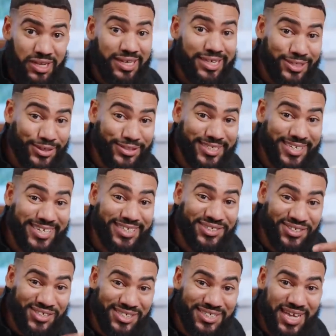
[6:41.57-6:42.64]
you'll see
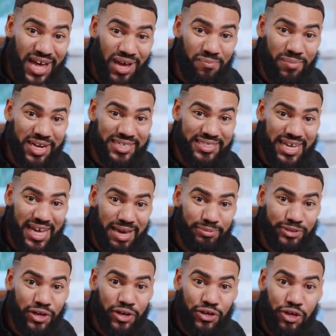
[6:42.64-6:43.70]
just how many
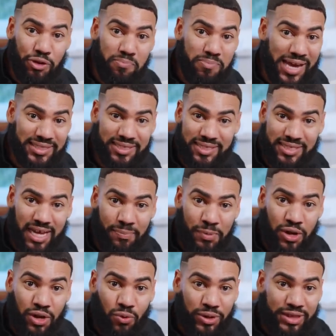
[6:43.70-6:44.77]
times you mess this up
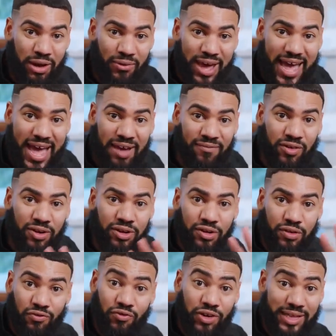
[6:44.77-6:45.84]
without ever
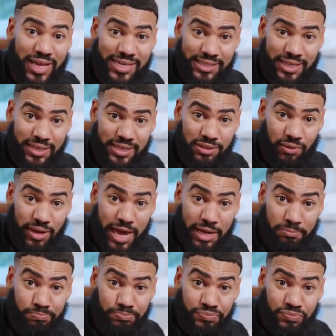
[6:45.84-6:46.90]
realizing this, okay?